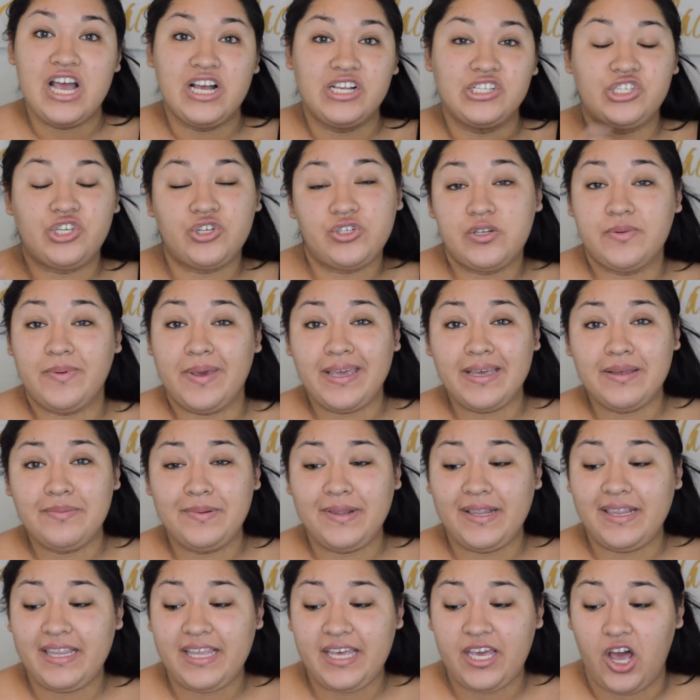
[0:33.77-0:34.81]
So to be
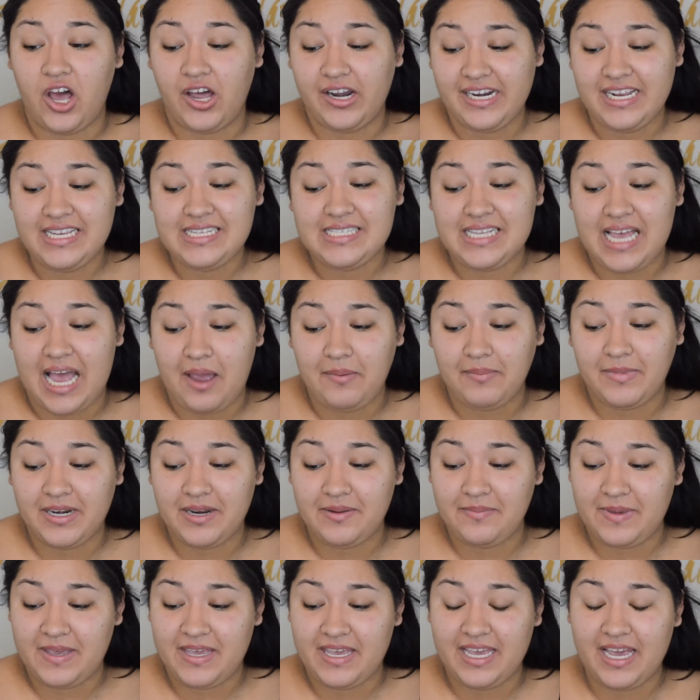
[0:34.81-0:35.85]
completely honest, I'm
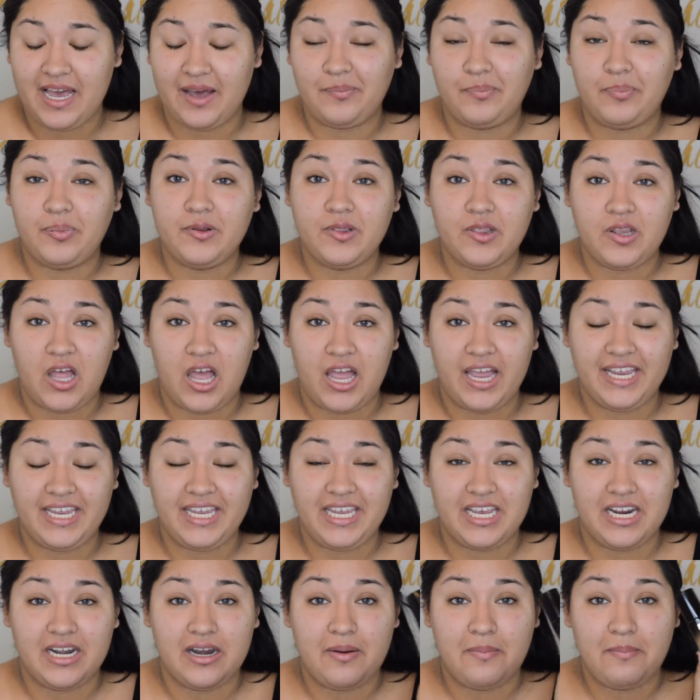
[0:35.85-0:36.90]
gonna be
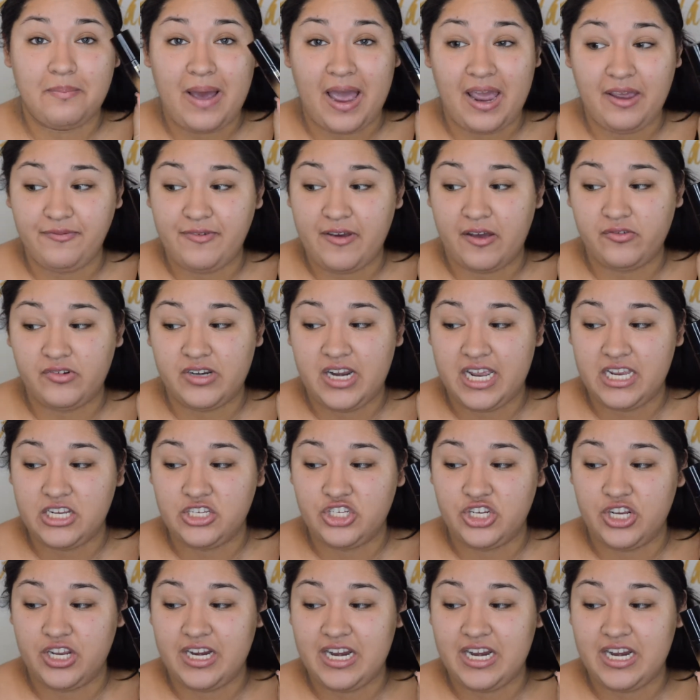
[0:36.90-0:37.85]
applying my foundation